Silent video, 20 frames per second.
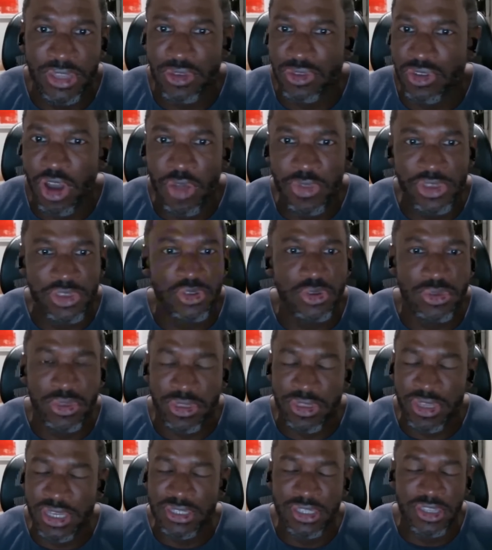There's all these sorts of
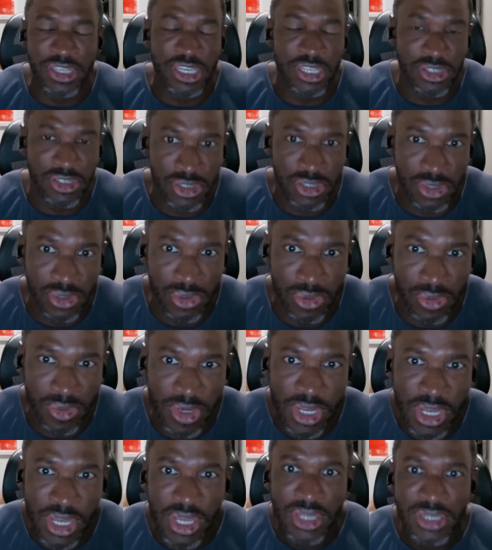things that they can do
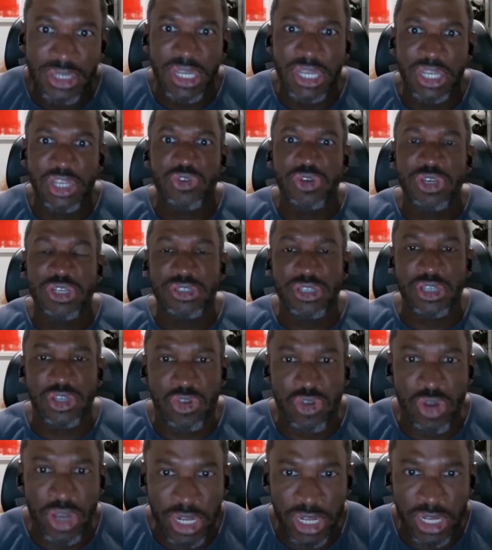to increase the
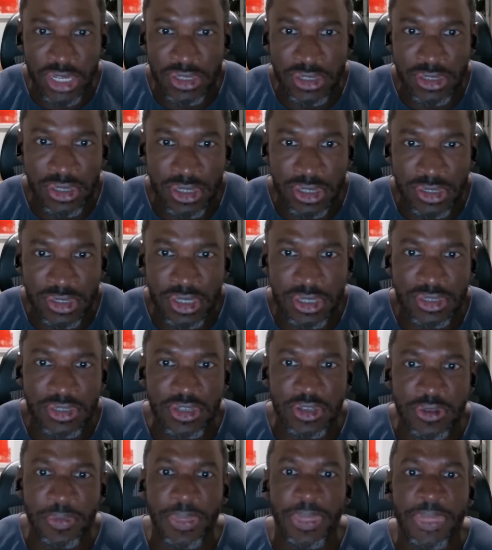credit into the
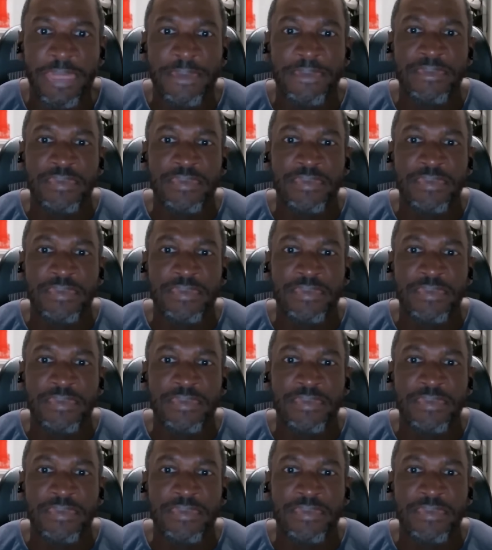system